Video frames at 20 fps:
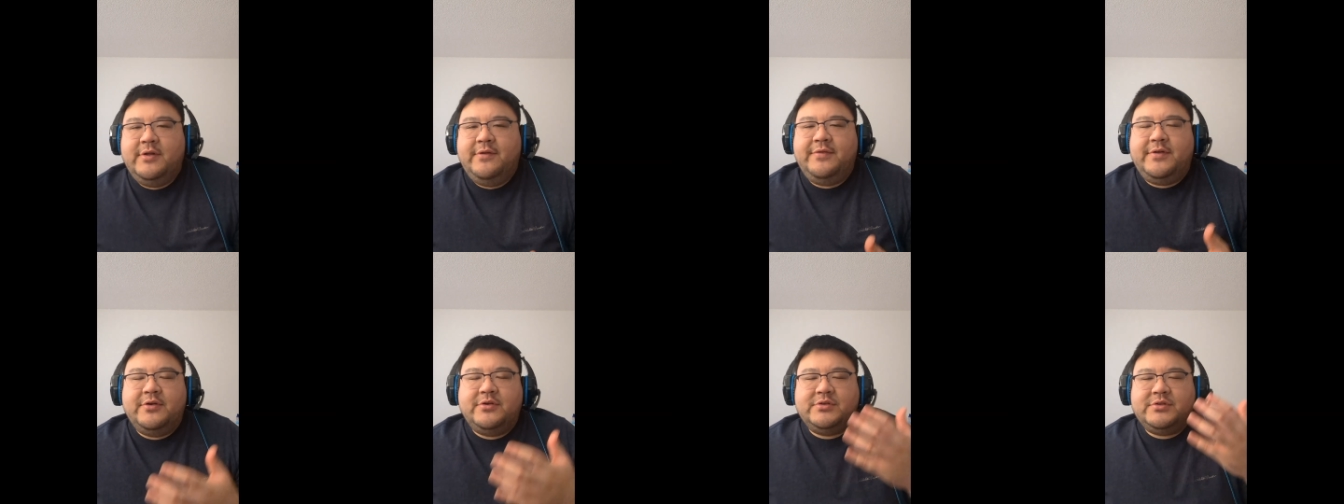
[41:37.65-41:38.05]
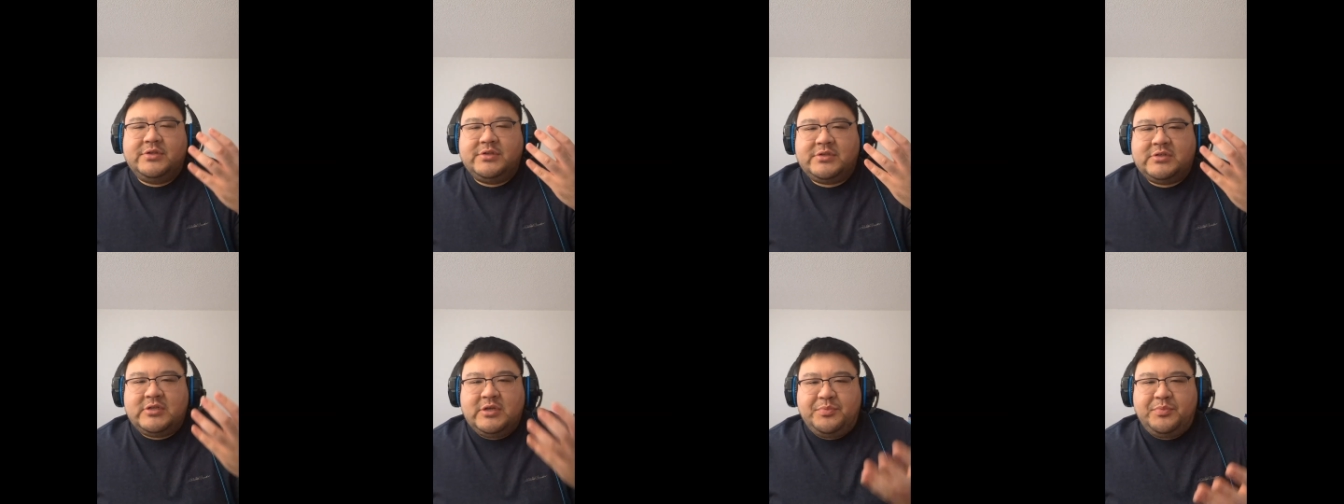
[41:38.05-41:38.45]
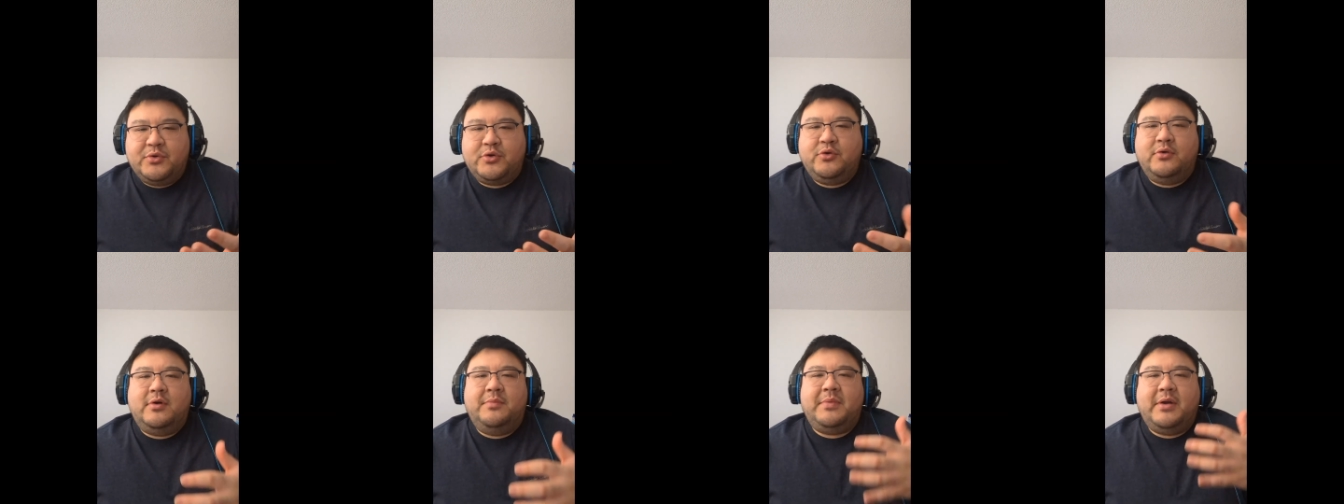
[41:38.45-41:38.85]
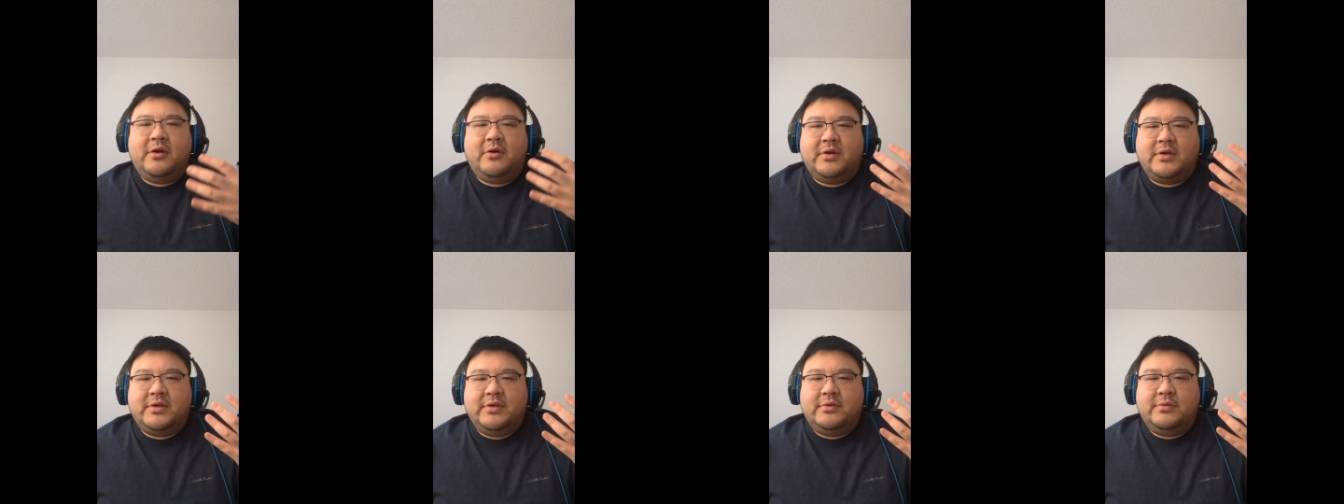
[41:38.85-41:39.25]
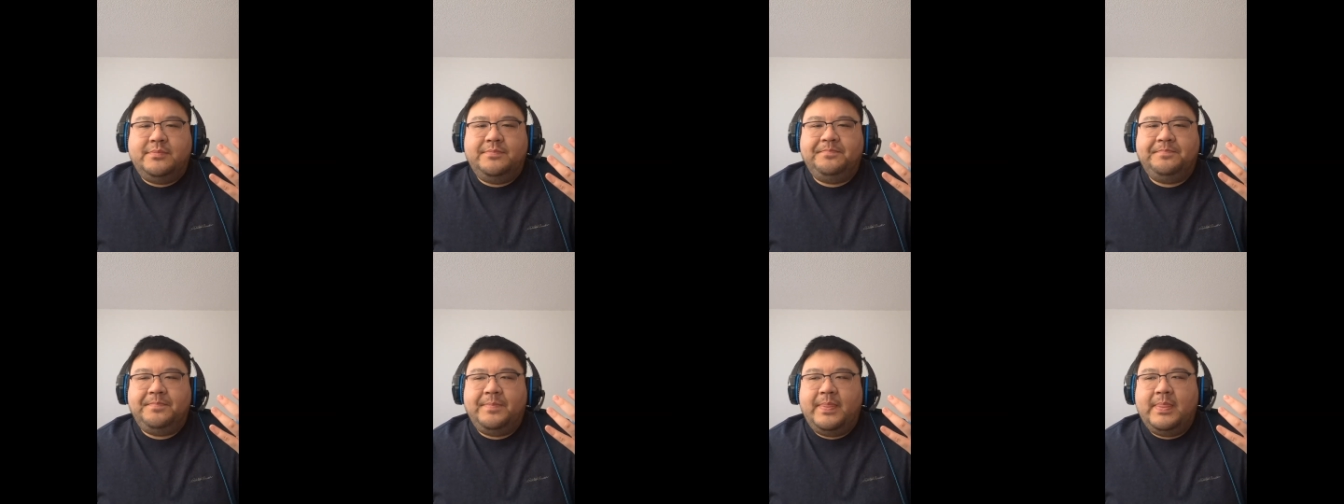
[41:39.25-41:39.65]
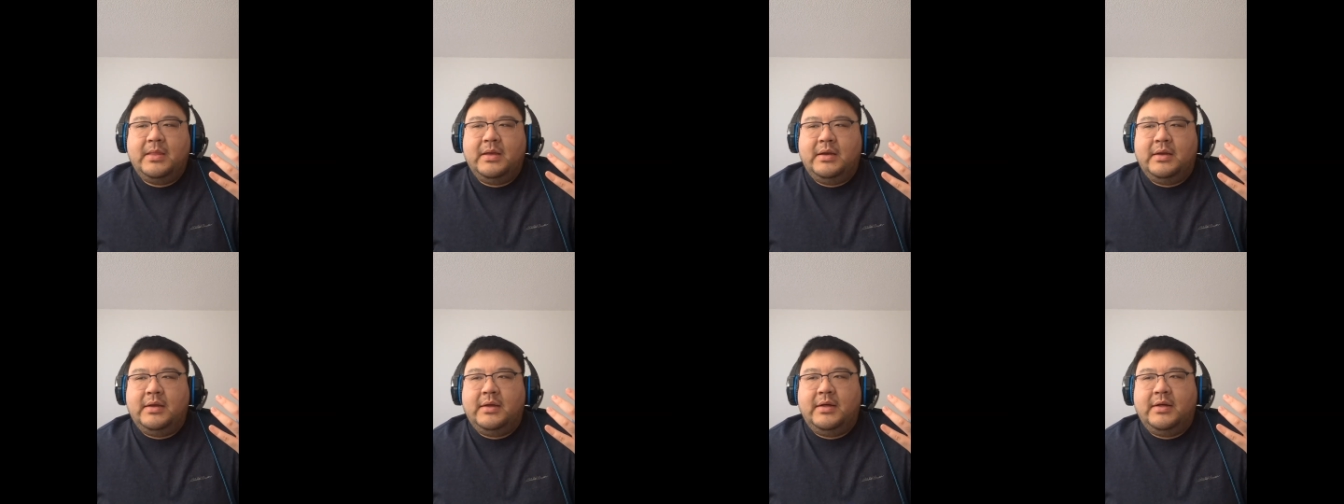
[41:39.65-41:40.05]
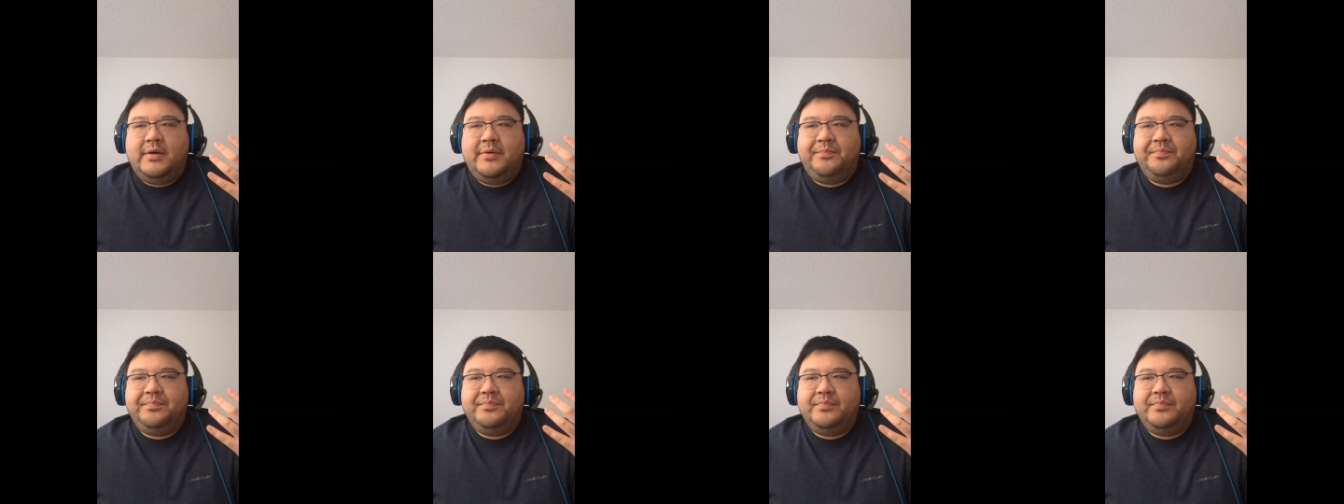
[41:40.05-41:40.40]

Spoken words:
There is this typical American uh,